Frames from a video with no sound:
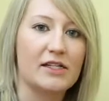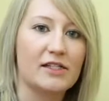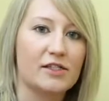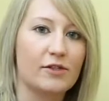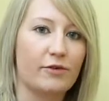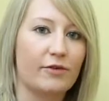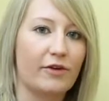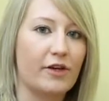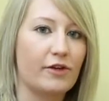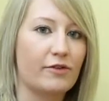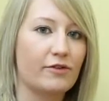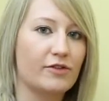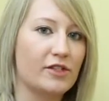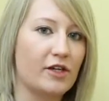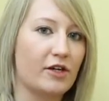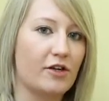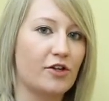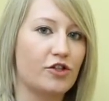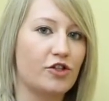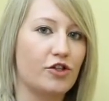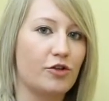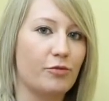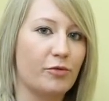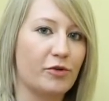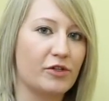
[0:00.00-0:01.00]
So I use
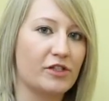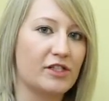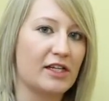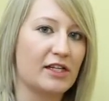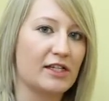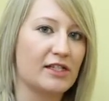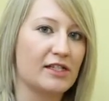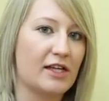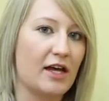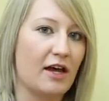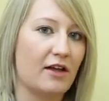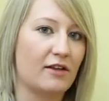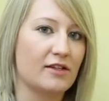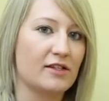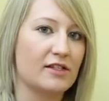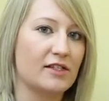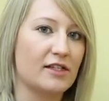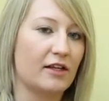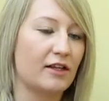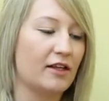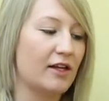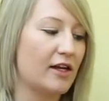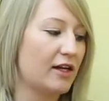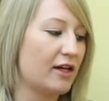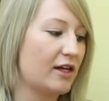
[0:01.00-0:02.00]
our 2%
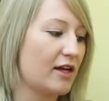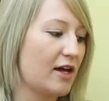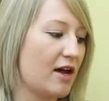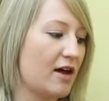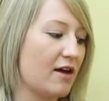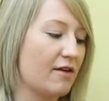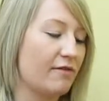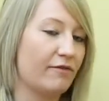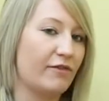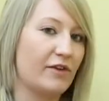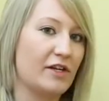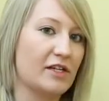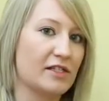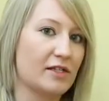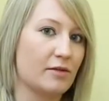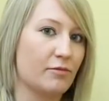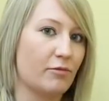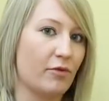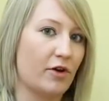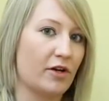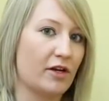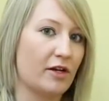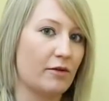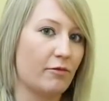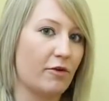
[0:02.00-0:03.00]
salicylic face and
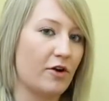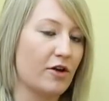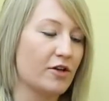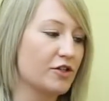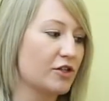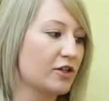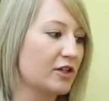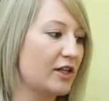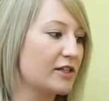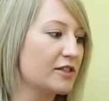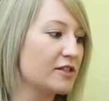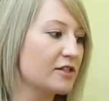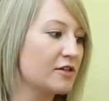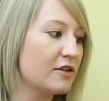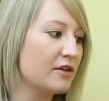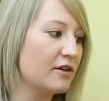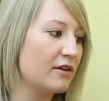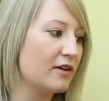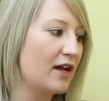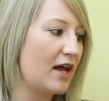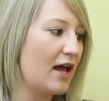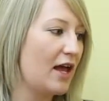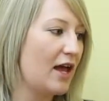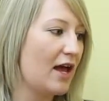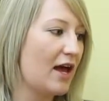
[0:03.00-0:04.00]
body wash
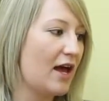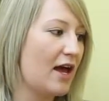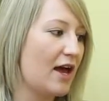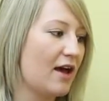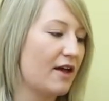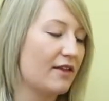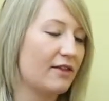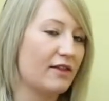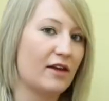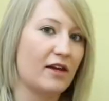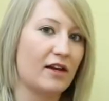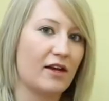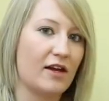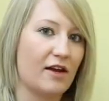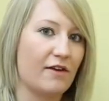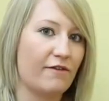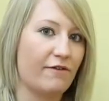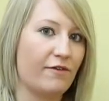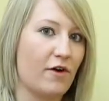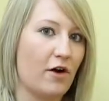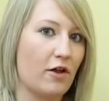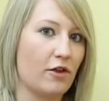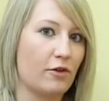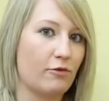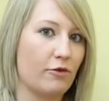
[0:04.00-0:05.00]
cleanser, and then I
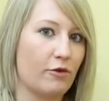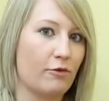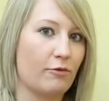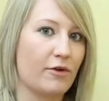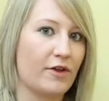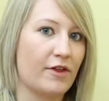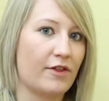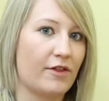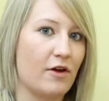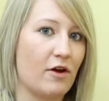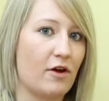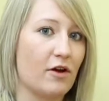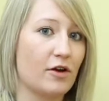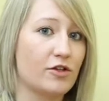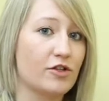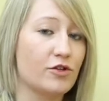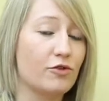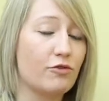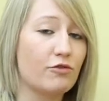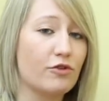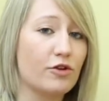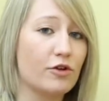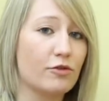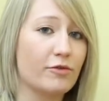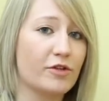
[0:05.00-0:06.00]
follow it with our
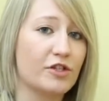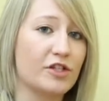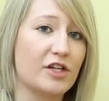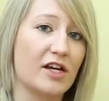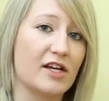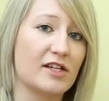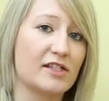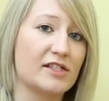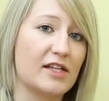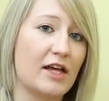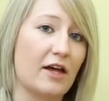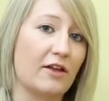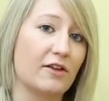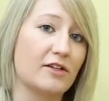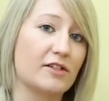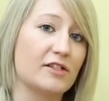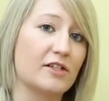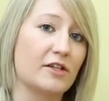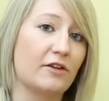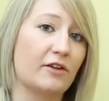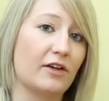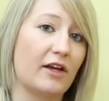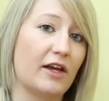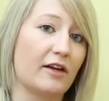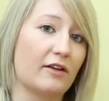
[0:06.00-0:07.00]
toner, which has
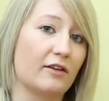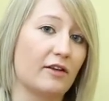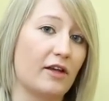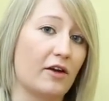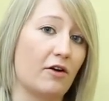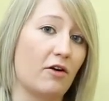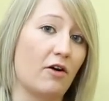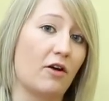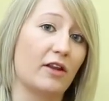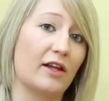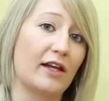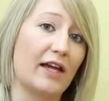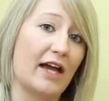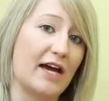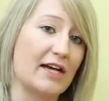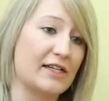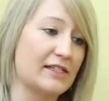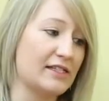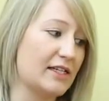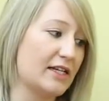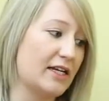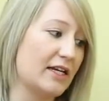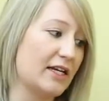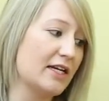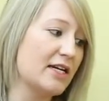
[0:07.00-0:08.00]
salicylic and glycolic
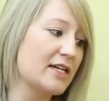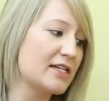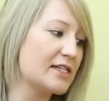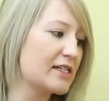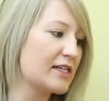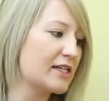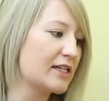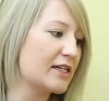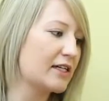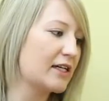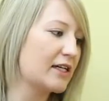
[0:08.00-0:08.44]
acid in it.